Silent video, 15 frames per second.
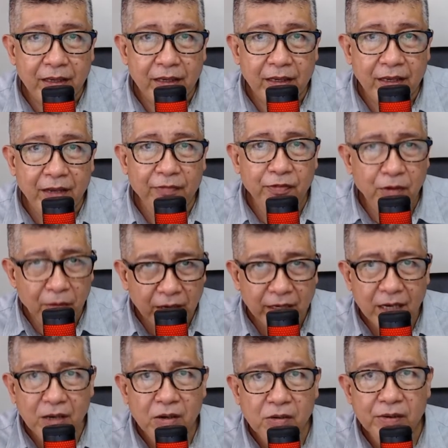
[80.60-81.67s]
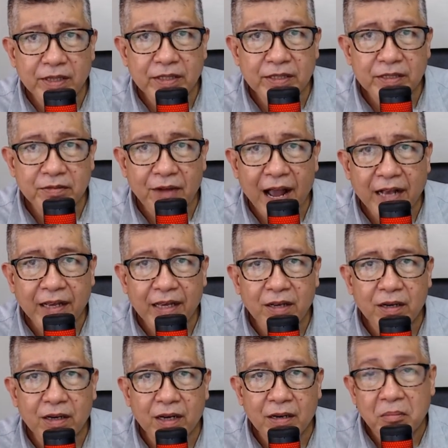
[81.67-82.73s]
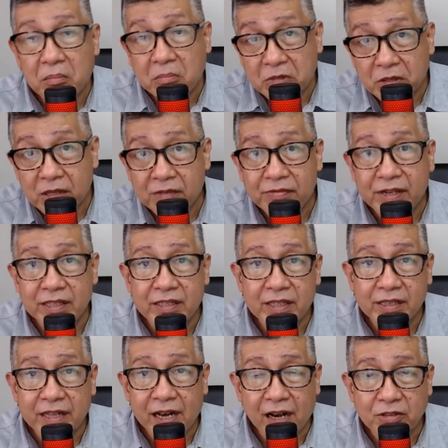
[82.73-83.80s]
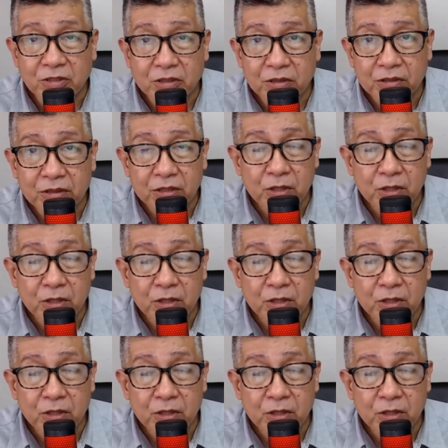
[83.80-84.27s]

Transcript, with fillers: If you are the lowest ranking servant in the household,